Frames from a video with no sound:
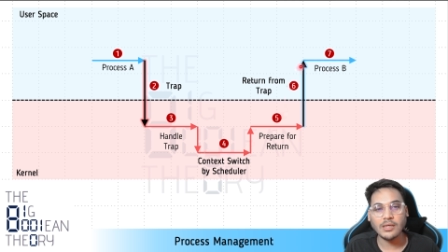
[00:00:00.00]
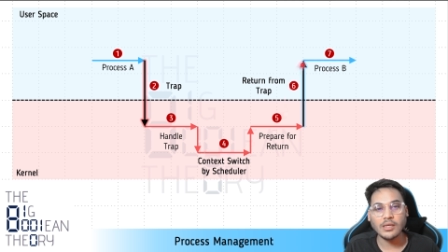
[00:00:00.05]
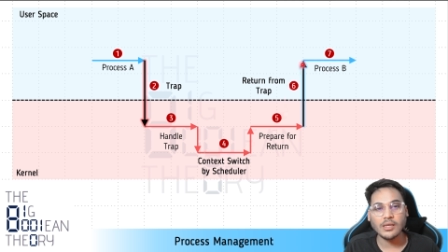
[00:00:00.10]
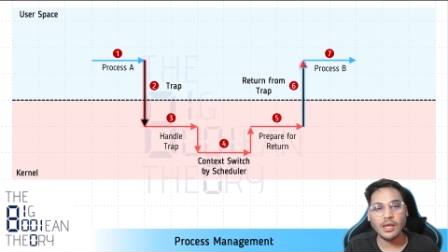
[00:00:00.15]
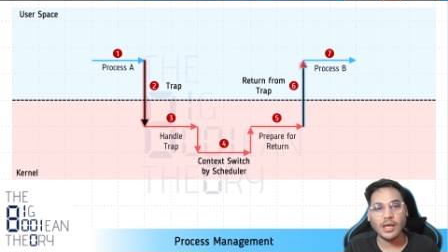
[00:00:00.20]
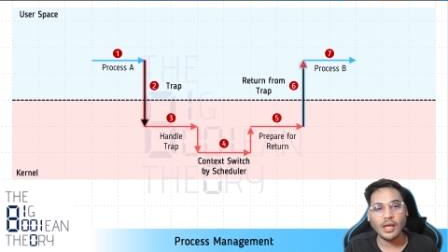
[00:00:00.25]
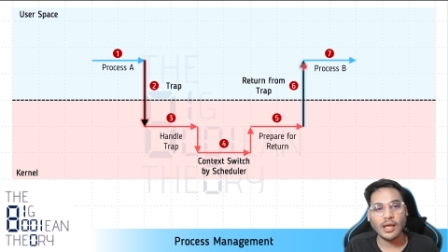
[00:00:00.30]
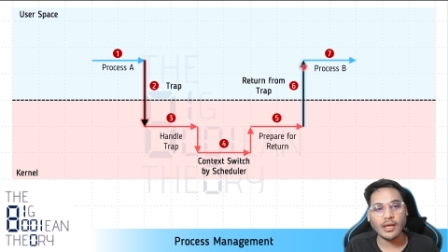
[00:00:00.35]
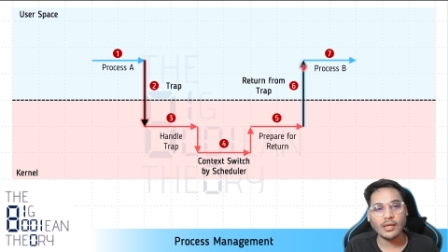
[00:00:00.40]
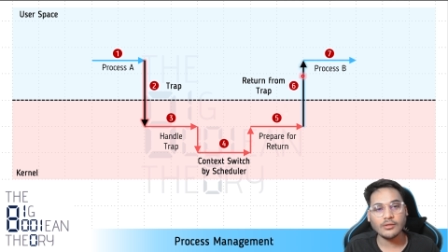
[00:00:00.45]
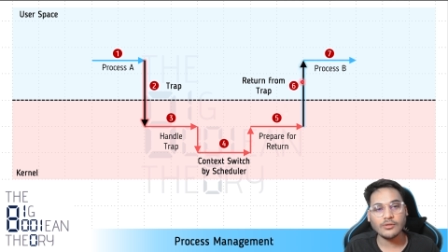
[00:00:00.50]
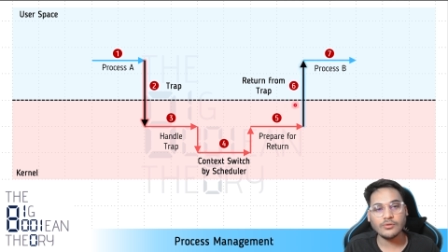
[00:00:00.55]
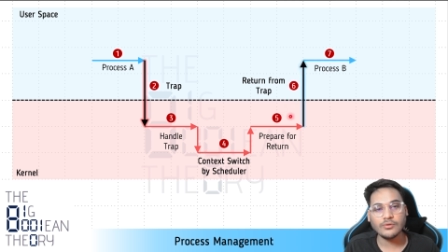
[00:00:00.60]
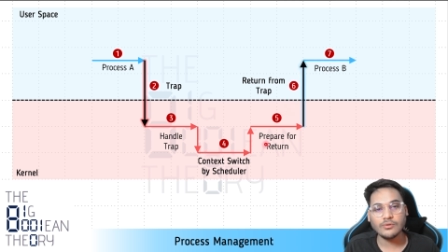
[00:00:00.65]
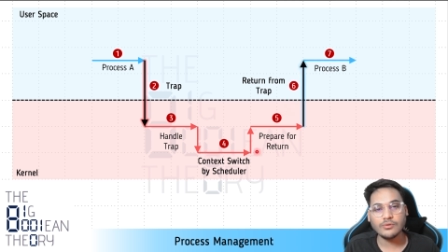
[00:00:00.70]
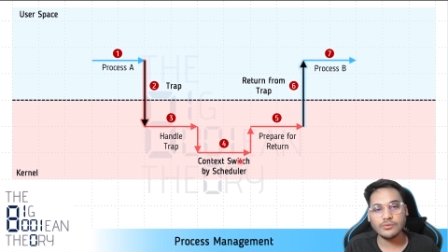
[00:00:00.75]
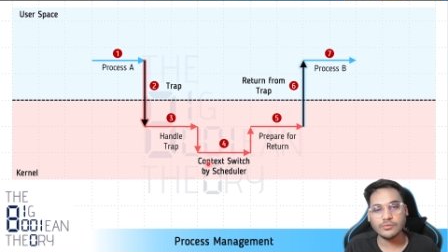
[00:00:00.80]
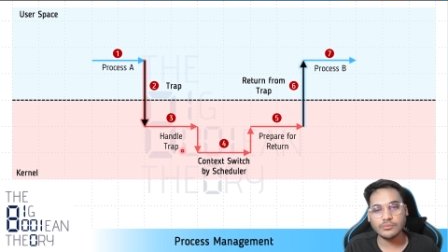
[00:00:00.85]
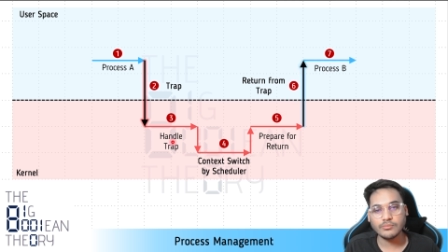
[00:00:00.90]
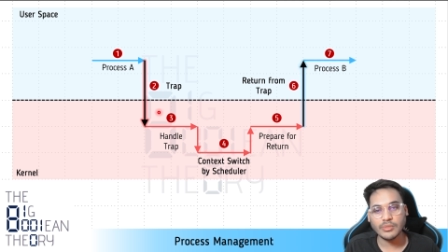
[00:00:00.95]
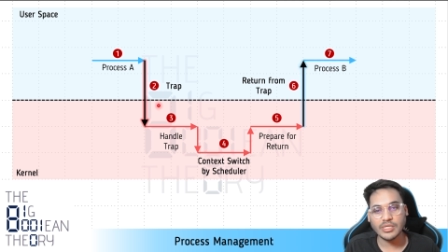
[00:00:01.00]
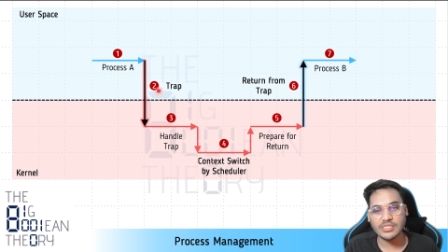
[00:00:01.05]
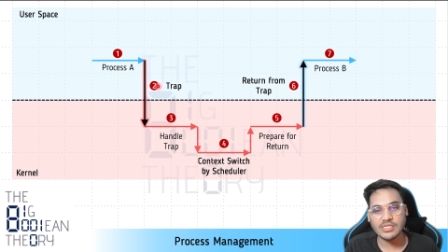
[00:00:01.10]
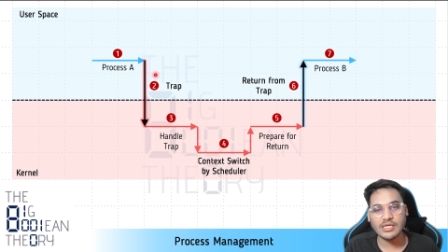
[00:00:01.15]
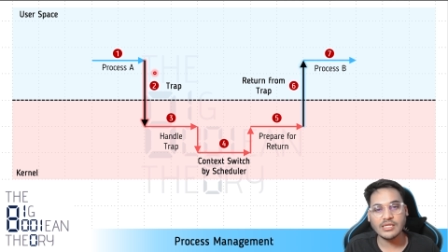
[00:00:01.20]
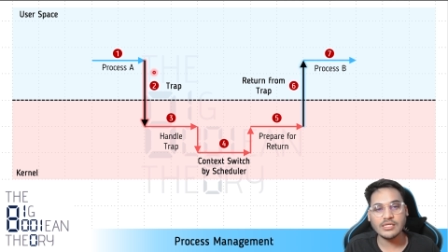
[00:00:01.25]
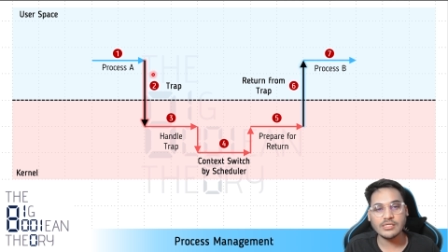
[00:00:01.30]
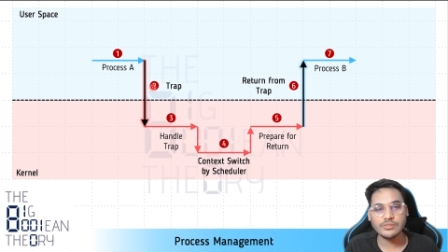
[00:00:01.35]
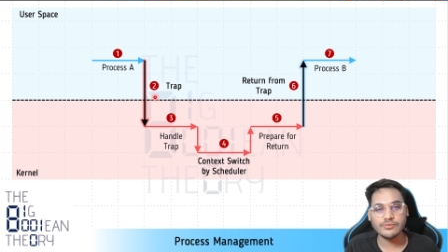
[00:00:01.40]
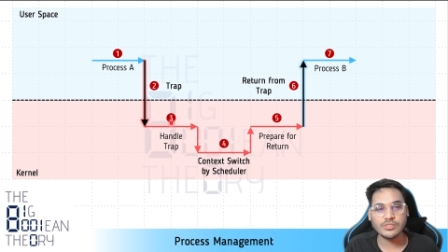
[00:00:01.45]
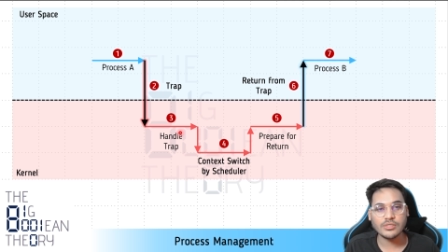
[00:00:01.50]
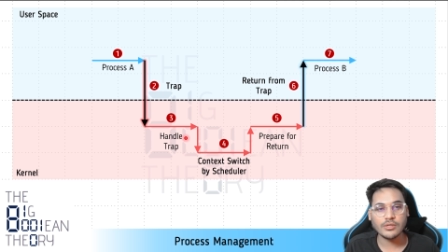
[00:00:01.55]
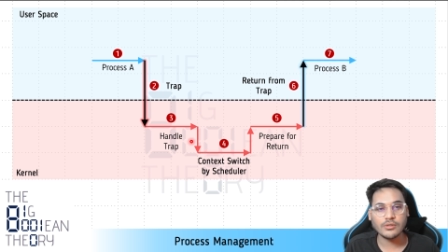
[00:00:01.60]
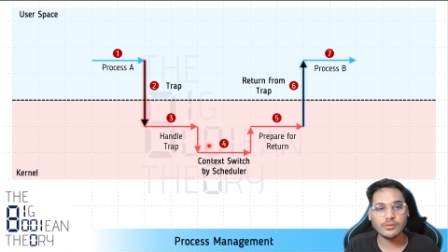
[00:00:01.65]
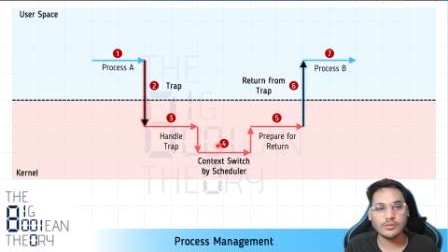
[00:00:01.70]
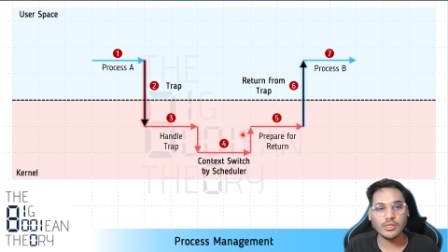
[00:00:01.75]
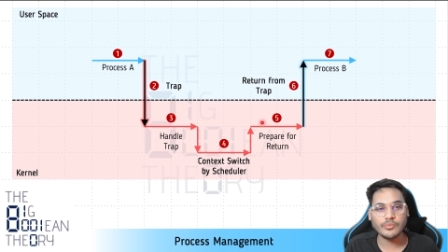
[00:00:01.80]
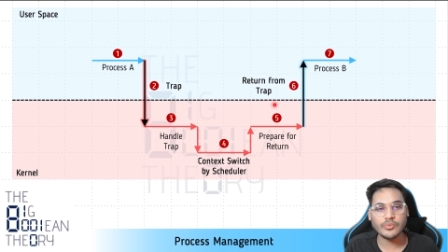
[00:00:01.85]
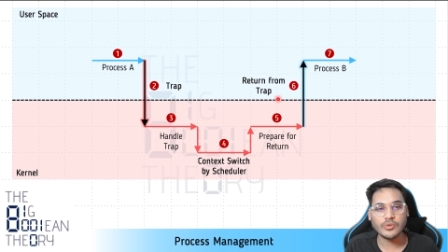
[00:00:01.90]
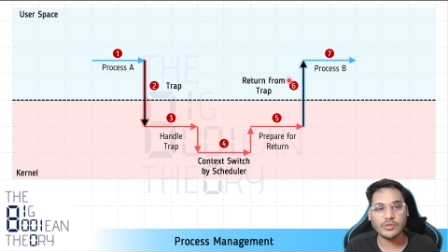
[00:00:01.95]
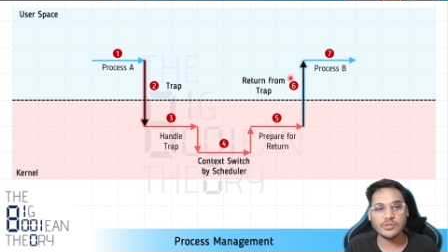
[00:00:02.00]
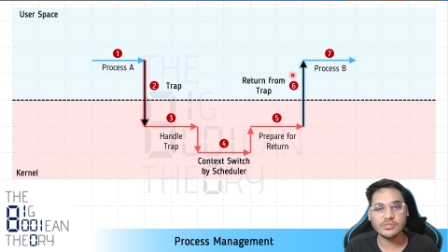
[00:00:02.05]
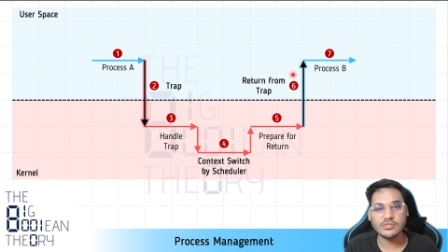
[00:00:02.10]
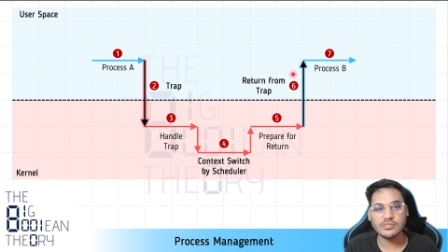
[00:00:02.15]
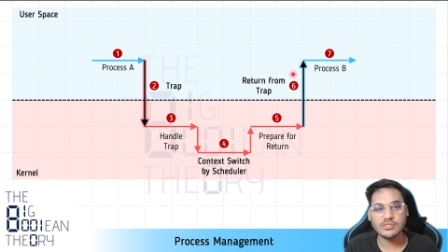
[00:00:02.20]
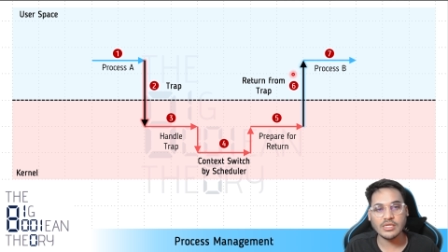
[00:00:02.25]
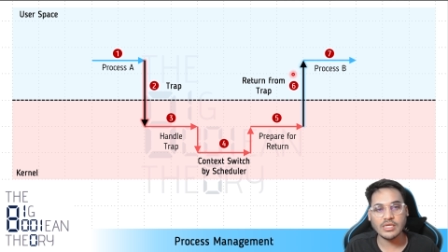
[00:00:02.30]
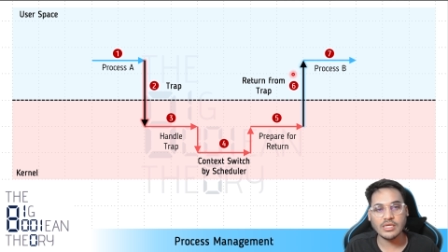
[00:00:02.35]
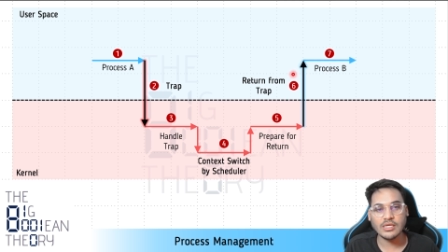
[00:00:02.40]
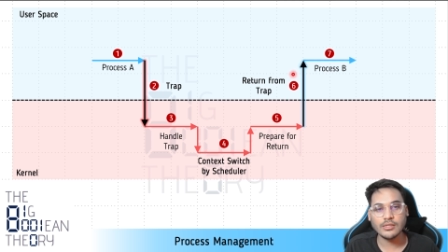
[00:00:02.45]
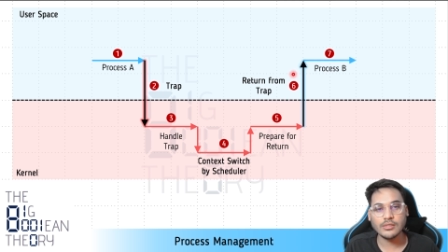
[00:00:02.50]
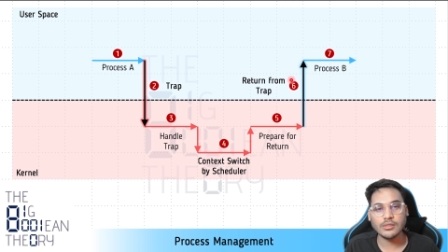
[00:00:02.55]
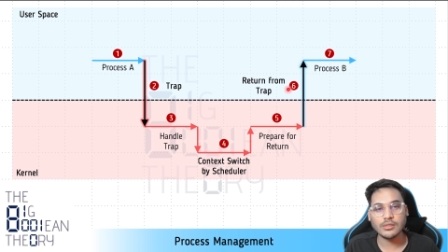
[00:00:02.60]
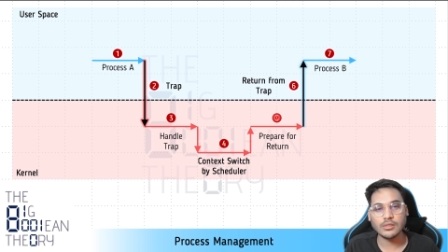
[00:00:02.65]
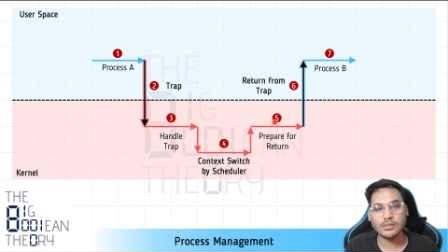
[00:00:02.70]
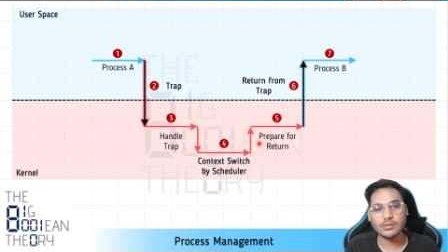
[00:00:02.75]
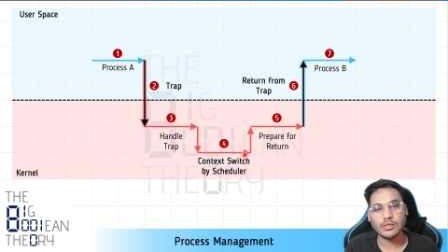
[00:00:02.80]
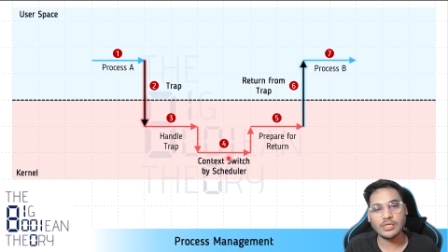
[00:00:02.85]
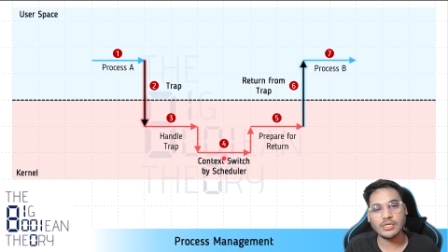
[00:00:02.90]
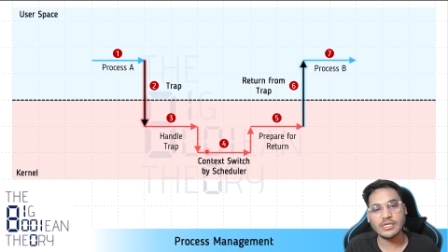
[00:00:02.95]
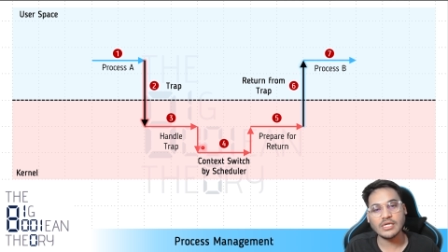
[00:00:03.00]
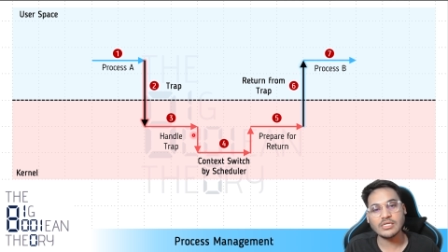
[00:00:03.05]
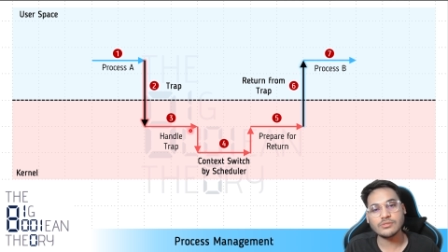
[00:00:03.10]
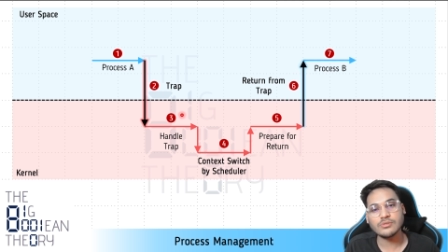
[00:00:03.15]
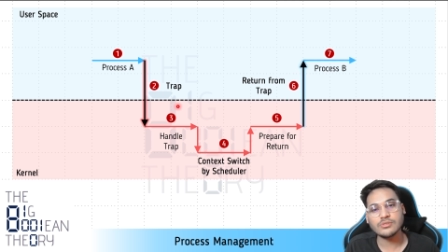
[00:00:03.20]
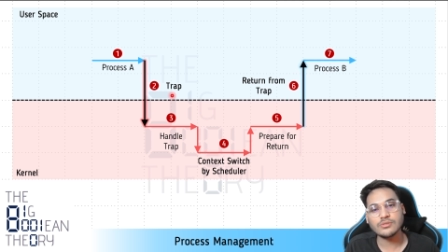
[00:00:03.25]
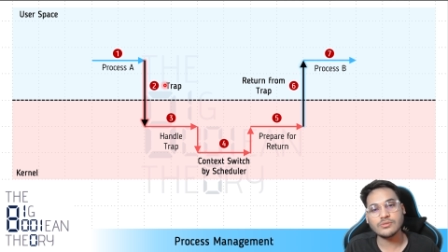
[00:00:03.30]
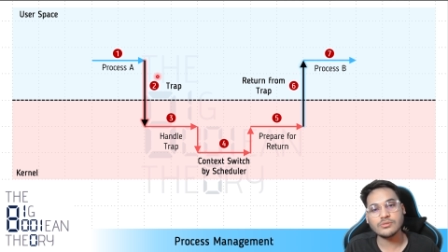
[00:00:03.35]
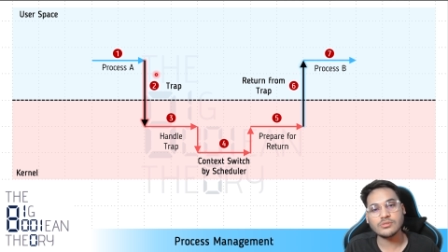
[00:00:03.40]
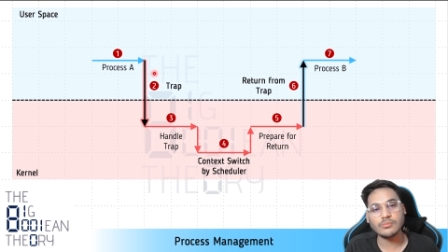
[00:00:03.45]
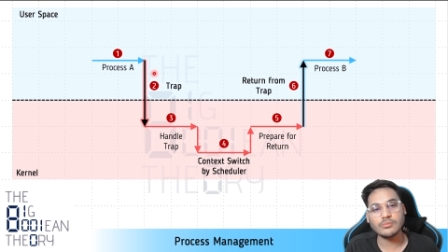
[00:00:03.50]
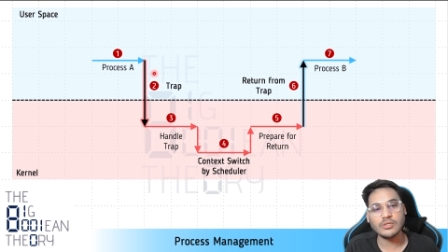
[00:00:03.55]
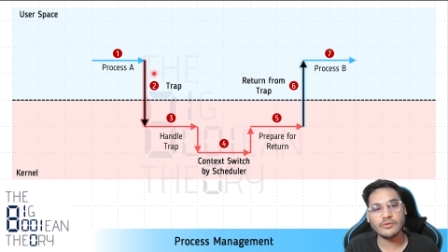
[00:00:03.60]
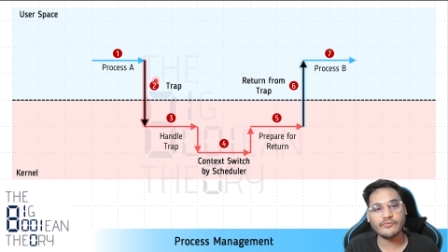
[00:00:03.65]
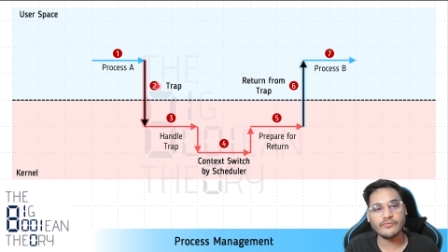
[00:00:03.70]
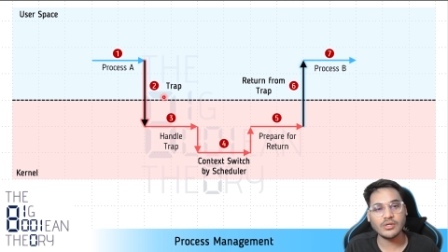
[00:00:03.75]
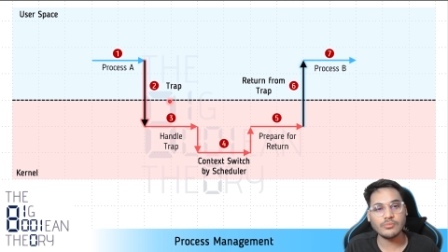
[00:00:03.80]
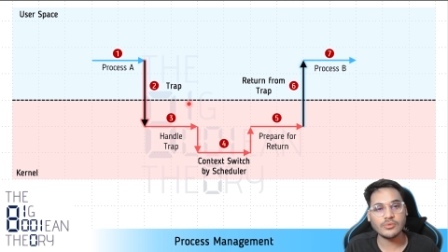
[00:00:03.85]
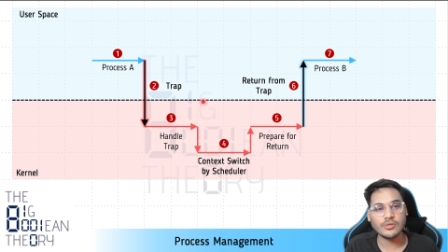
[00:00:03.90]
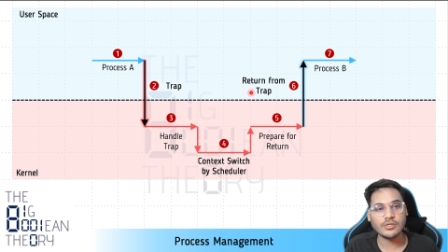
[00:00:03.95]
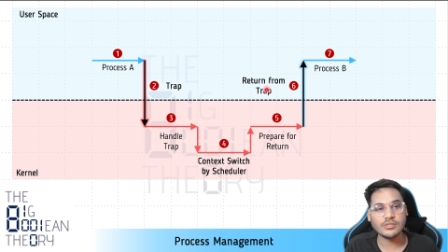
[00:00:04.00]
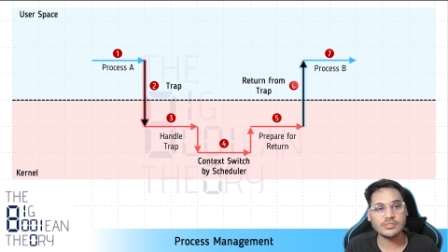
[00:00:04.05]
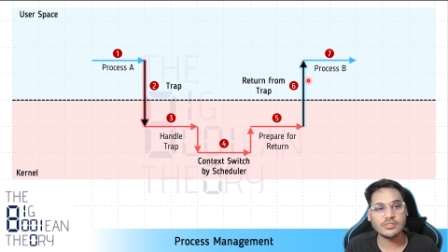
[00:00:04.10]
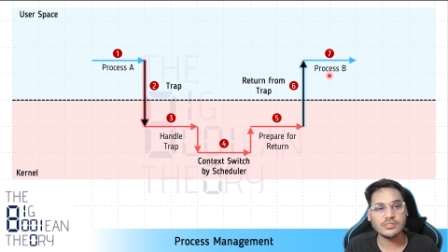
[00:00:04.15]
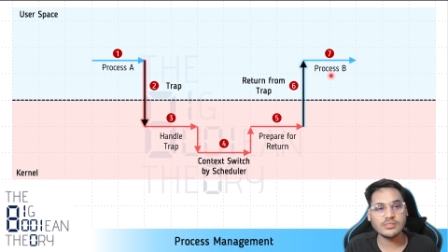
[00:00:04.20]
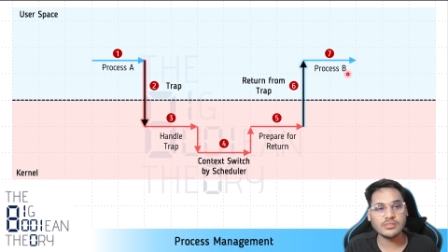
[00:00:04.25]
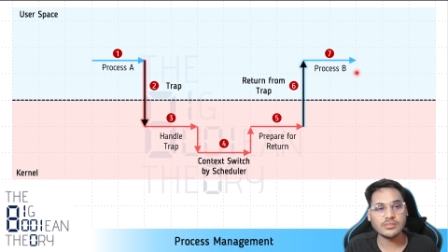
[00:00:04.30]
and do basically switch out the process A and context switch to some different process,